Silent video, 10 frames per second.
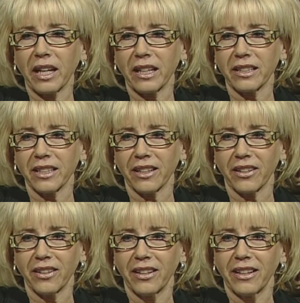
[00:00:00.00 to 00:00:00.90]
and
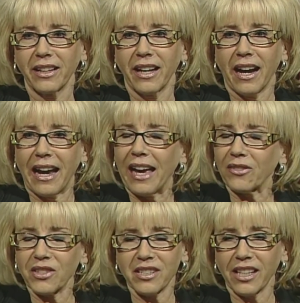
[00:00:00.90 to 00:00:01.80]
uh, I
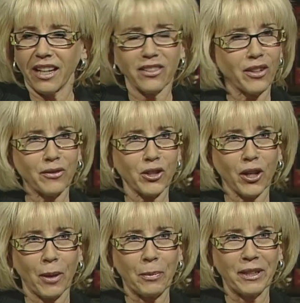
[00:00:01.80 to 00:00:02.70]
have to say I love
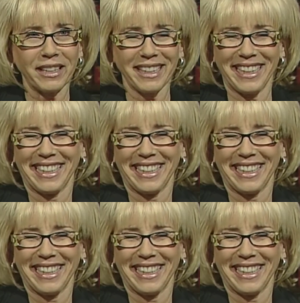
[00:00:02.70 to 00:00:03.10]
shopping,